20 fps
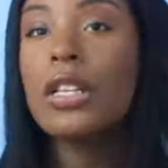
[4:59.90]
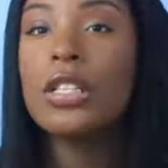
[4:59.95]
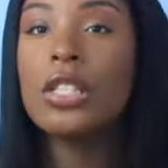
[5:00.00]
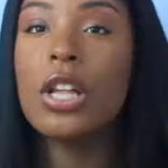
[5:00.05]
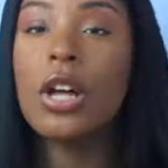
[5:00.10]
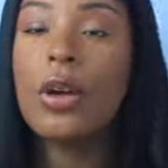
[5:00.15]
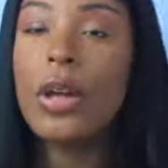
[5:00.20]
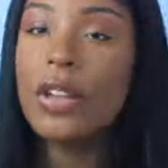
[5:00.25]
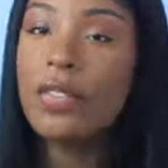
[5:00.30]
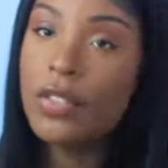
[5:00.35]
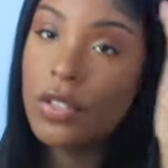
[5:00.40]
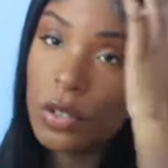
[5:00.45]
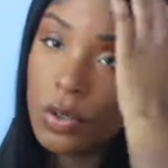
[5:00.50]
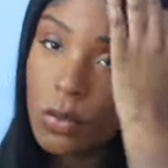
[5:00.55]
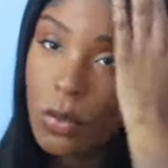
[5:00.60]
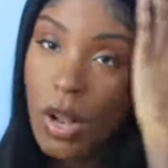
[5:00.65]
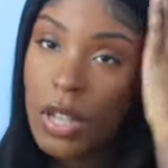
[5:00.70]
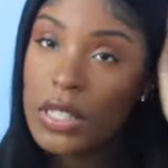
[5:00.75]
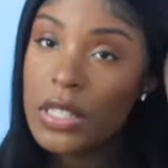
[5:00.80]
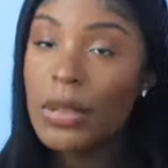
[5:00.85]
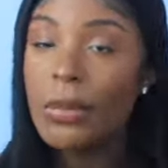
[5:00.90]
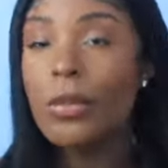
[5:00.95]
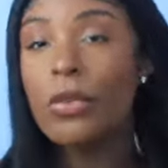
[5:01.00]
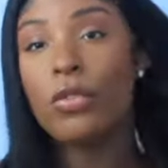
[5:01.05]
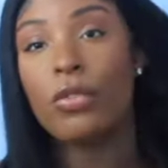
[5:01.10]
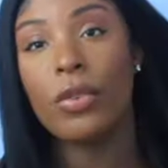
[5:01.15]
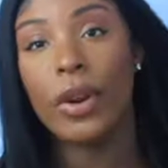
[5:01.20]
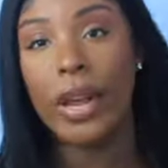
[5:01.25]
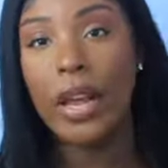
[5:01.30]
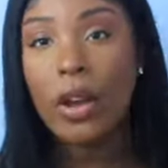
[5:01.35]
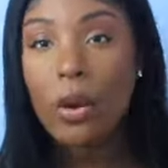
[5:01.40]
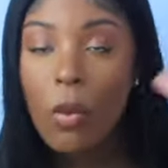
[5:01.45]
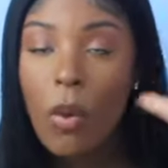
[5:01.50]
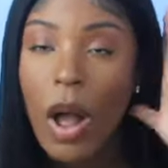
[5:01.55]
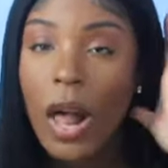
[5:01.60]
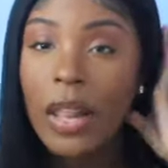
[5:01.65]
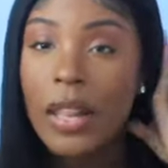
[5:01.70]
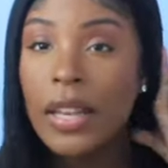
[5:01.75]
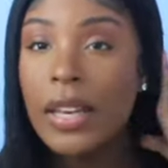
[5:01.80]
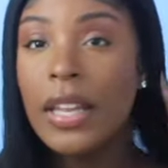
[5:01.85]
So if you want some great
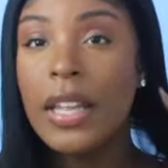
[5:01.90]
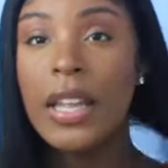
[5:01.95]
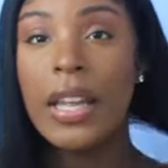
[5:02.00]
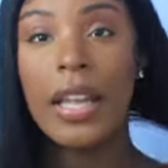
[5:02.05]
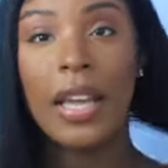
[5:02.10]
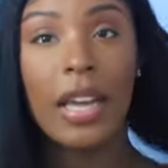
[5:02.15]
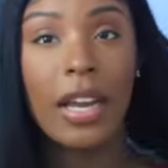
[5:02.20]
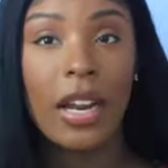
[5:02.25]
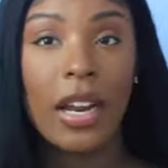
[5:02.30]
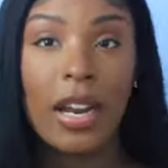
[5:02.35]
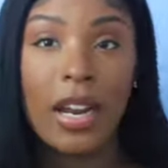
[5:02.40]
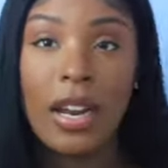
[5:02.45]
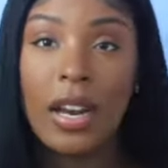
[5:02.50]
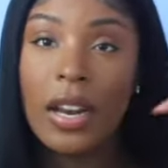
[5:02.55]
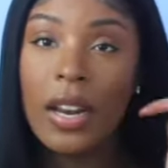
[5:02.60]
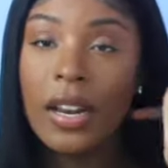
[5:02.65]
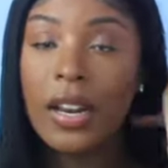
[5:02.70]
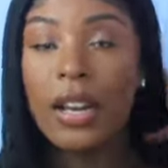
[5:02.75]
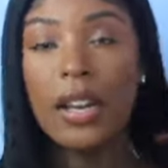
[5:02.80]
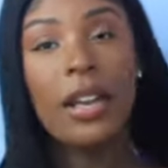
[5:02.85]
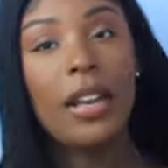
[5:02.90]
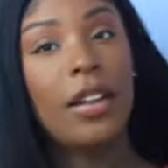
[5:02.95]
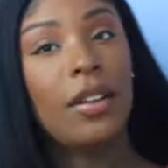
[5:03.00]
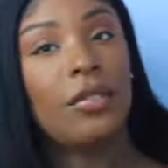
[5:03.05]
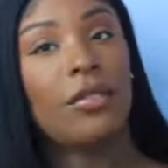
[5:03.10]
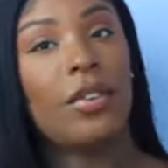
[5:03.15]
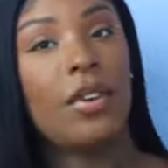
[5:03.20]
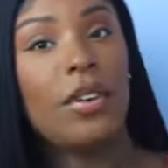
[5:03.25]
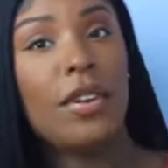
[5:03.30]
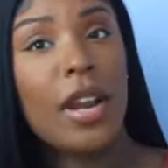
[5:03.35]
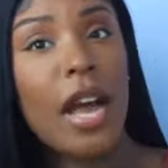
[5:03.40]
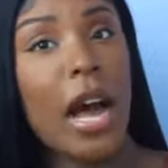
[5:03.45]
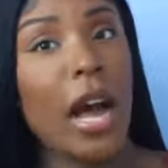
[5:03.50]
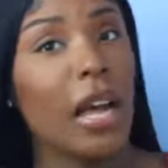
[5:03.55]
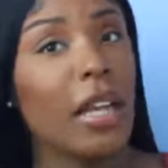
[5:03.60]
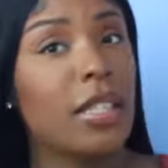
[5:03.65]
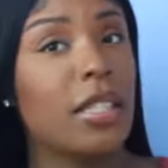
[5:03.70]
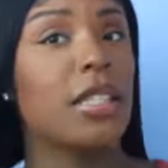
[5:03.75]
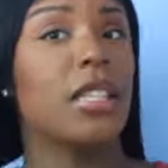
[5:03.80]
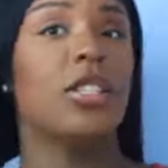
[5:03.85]
quality hair for
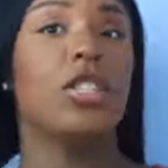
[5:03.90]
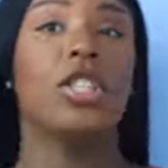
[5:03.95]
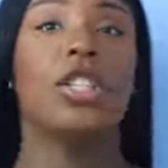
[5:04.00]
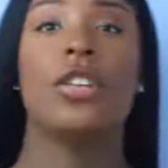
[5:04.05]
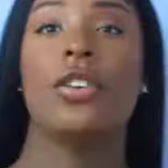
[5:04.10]
not such a